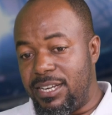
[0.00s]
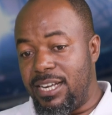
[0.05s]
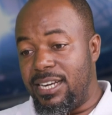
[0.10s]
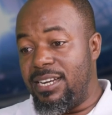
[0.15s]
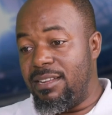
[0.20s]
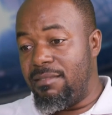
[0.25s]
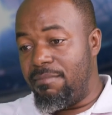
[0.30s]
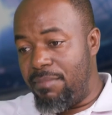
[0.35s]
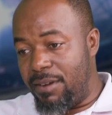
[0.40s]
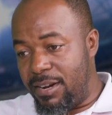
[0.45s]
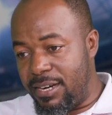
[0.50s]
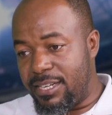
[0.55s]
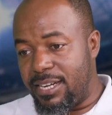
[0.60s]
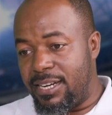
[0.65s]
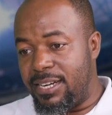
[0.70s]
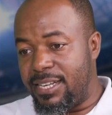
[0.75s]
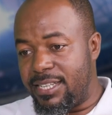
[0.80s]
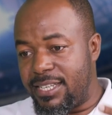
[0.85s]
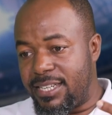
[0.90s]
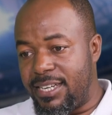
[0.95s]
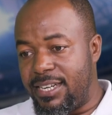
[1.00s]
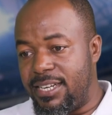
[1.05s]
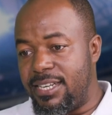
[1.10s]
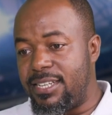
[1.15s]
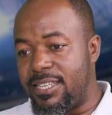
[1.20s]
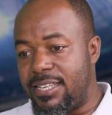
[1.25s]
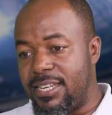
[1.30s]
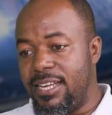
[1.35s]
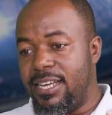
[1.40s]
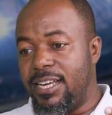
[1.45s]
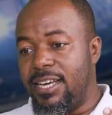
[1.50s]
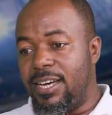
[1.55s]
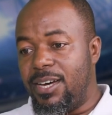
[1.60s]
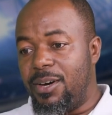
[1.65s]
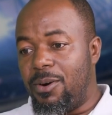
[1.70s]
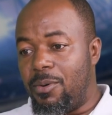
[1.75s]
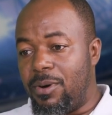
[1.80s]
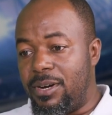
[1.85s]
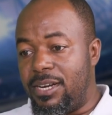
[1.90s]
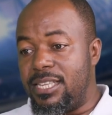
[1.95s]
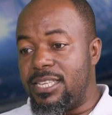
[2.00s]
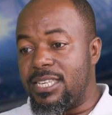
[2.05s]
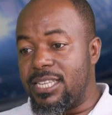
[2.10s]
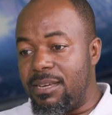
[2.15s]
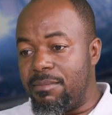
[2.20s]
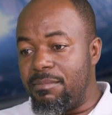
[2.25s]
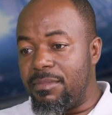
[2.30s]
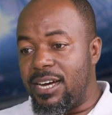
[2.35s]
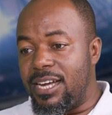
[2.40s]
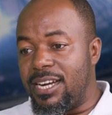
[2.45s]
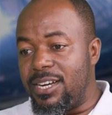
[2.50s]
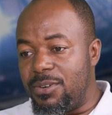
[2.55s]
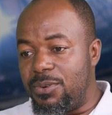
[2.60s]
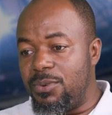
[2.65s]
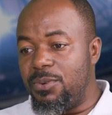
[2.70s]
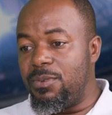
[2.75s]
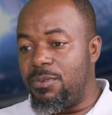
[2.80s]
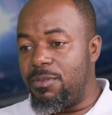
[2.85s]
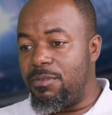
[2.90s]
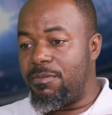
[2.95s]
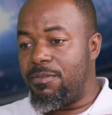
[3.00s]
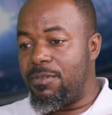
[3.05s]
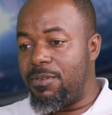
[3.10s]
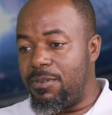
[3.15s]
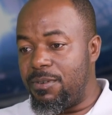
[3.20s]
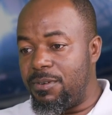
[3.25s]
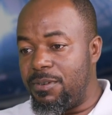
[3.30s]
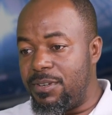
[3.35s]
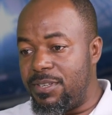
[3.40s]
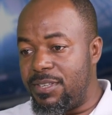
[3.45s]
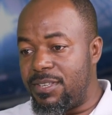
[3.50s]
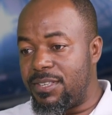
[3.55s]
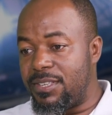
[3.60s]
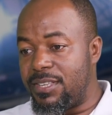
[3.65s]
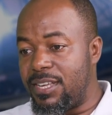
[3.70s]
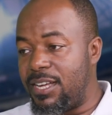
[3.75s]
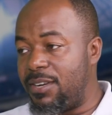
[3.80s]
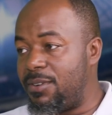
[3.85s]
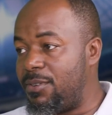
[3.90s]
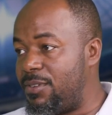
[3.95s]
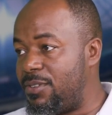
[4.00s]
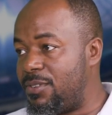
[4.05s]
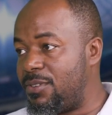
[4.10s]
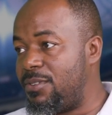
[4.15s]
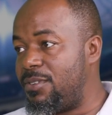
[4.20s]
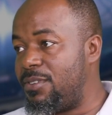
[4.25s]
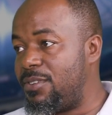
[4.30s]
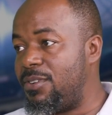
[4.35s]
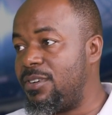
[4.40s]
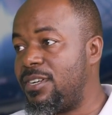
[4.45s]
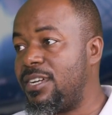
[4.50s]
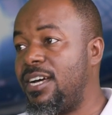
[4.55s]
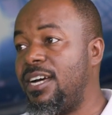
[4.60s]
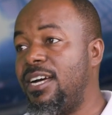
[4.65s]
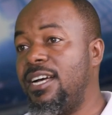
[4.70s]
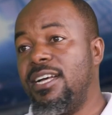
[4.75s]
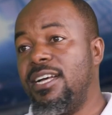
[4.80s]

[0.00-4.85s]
and the parent understands what this game can do for his son or his daughter,